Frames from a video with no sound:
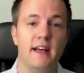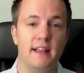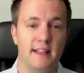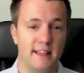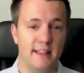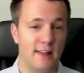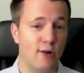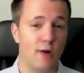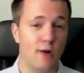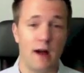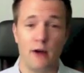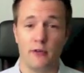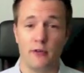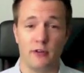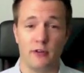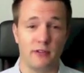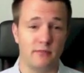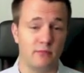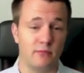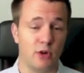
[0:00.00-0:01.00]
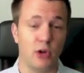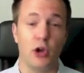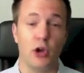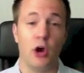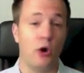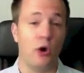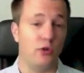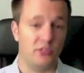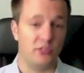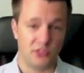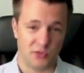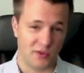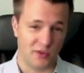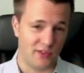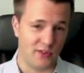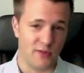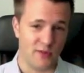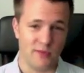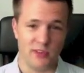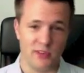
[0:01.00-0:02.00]
they're out on a coast,
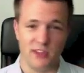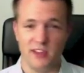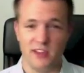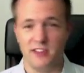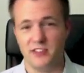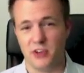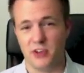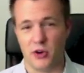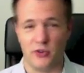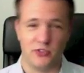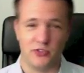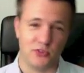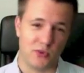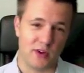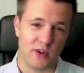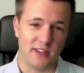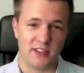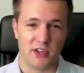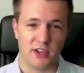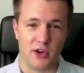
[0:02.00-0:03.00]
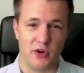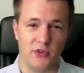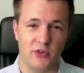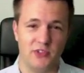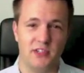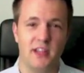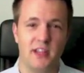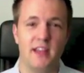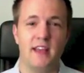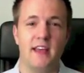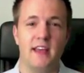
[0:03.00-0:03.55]
whether it be the East Coast, West Coast,